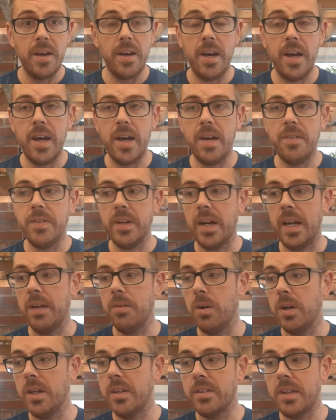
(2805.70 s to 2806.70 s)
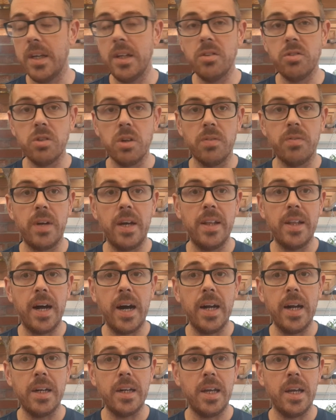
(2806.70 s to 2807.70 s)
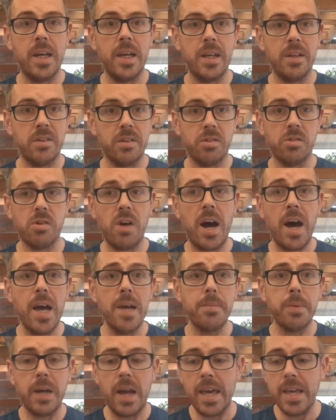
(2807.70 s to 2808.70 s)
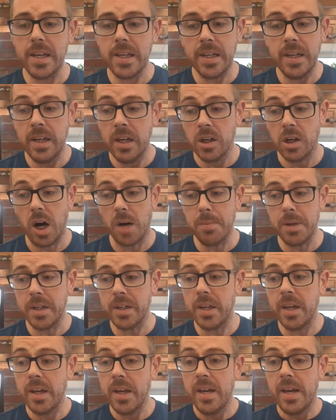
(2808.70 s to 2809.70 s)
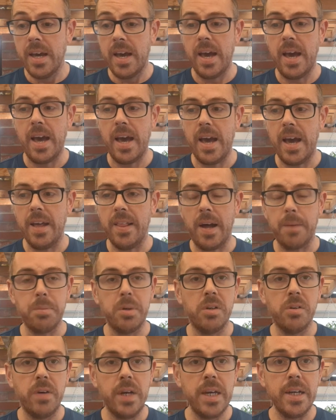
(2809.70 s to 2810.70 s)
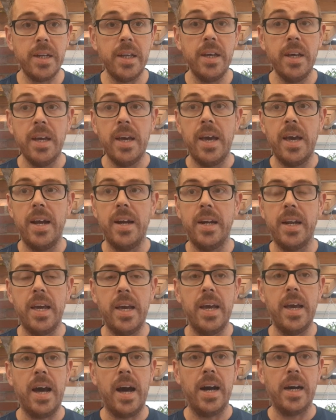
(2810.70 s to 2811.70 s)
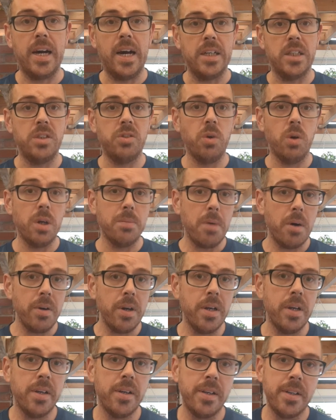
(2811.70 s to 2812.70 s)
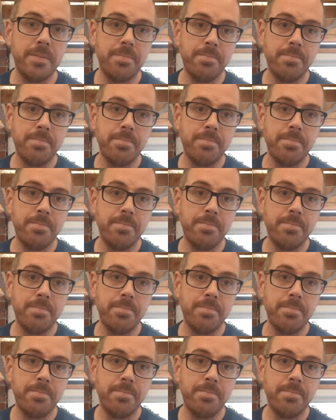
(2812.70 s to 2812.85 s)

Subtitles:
If you like what you see and stuff like that, subscribe, like, comment, that'd be great, and I'll catch you all tomorrow.